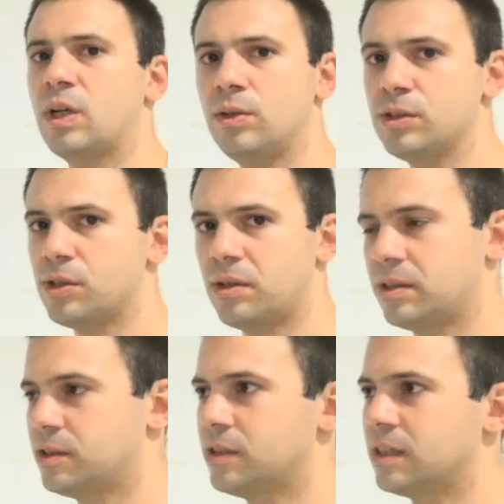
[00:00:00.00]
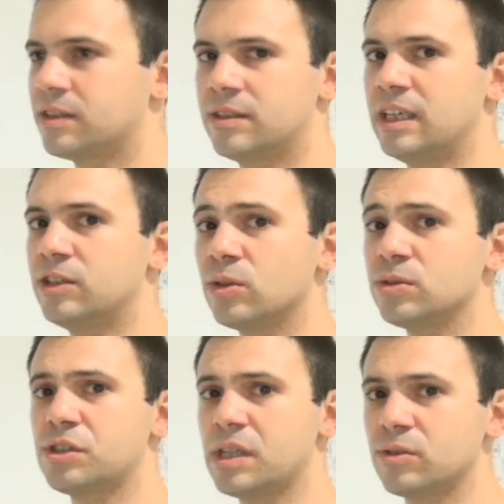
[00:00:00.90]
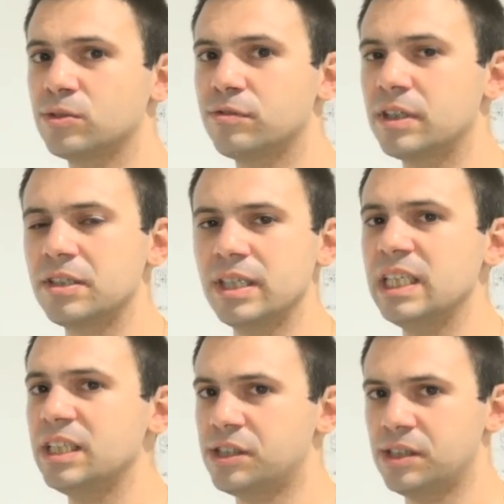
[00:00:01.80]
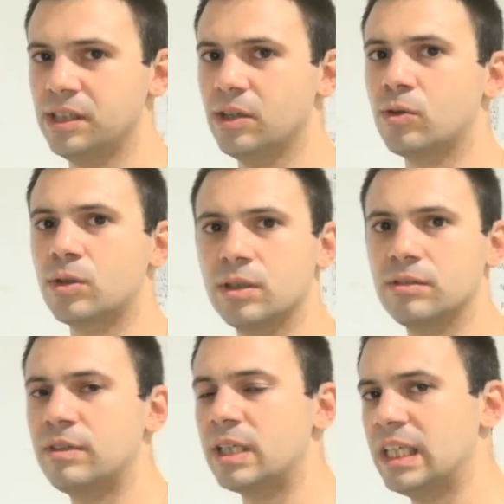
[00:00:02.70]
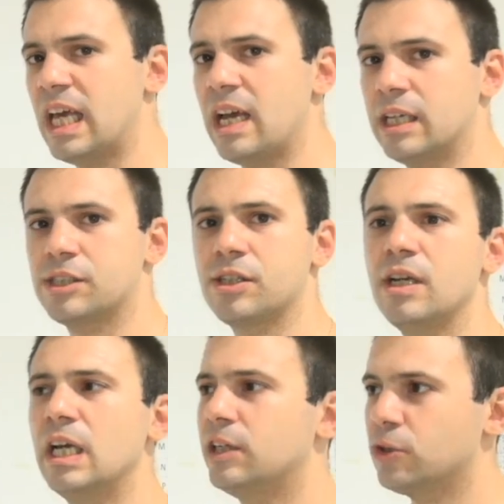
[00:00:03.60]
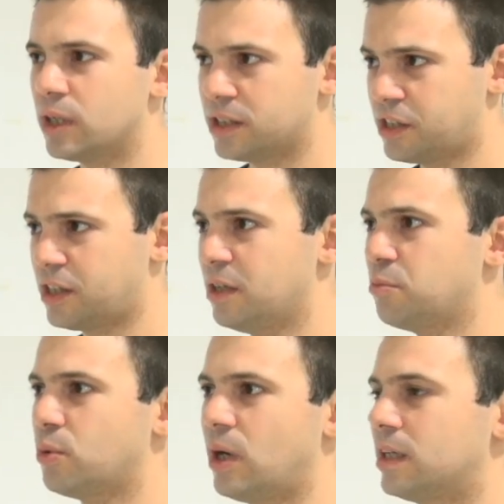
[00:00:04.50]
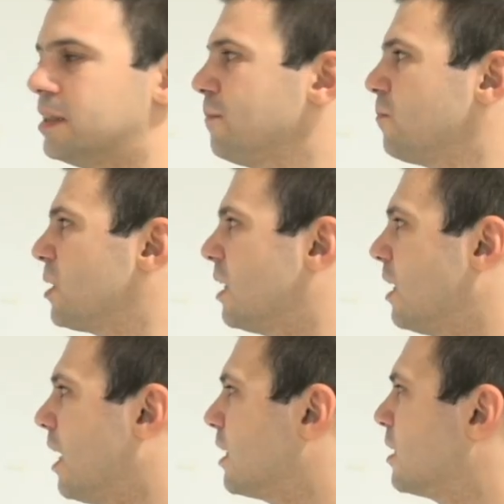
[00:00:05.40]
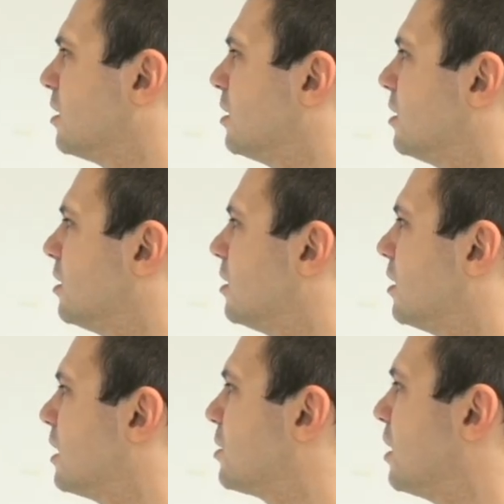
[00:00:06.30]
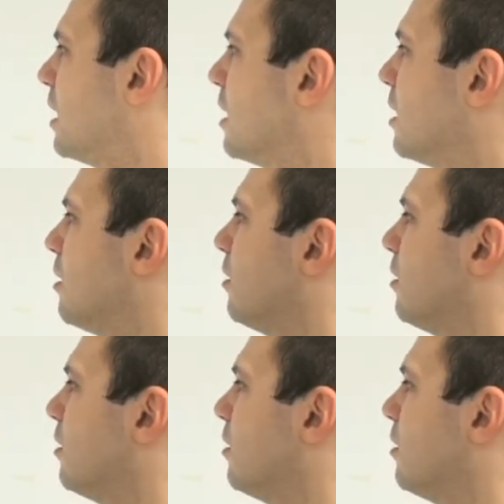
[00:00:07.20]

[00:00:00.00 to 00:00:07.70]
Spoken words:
consonants that they don't sound very easy or very nice, you can skip one. Like, let's say,